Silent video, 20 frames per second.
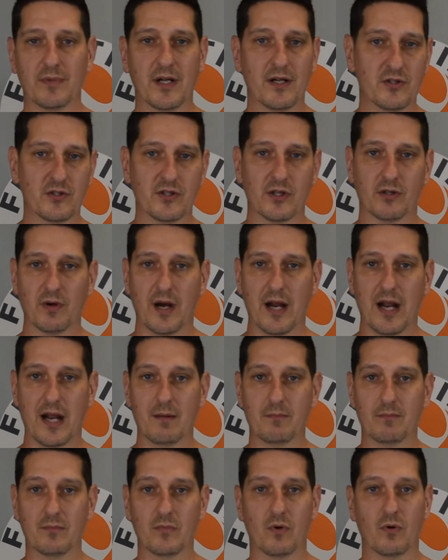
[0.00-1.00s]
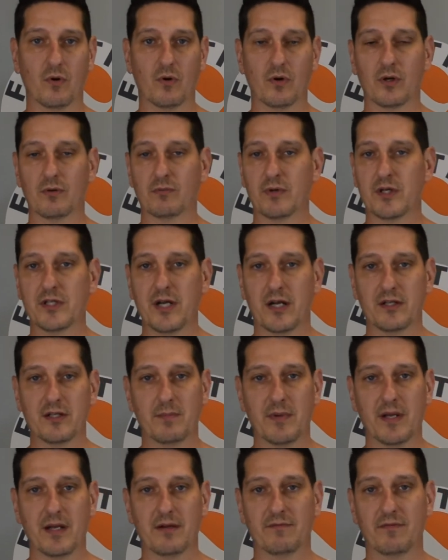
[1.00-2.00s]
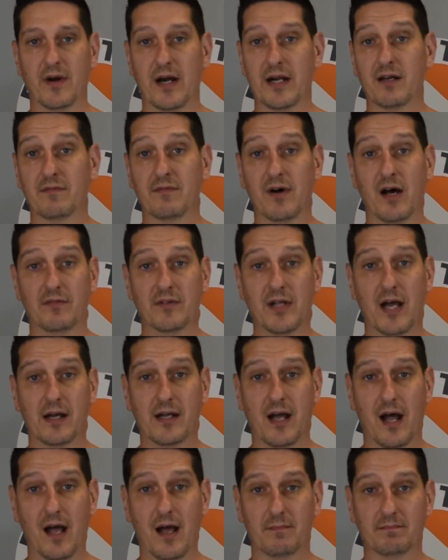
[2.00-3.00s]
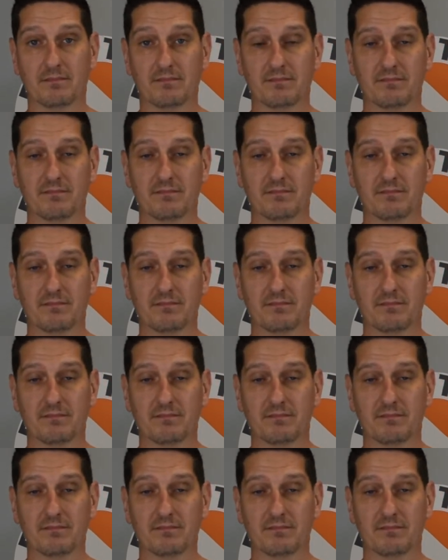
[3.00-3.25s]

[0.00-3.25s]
Instagram, or reach out to me at fightingevolved.com.